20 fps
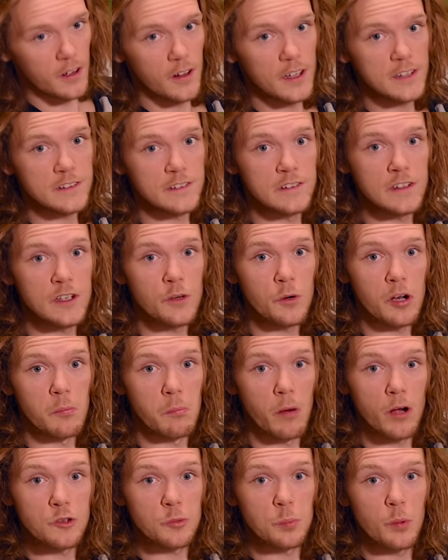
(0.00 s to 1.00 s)
Let's see what a
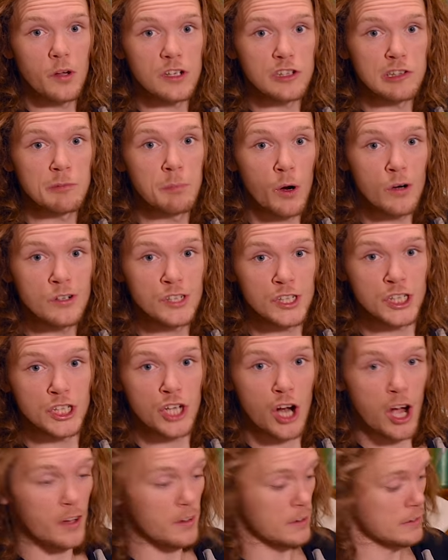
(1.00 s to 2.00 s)
multiple exposure
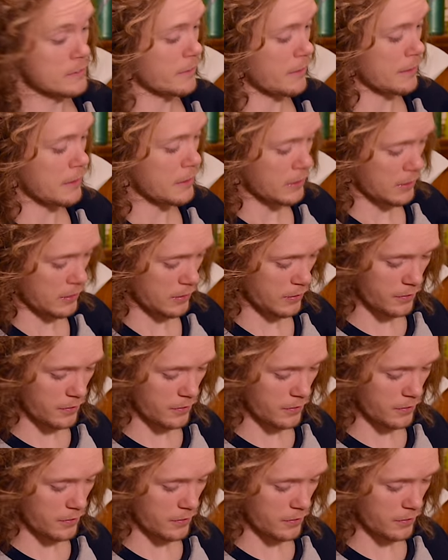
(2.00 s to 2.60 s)
shot looks like.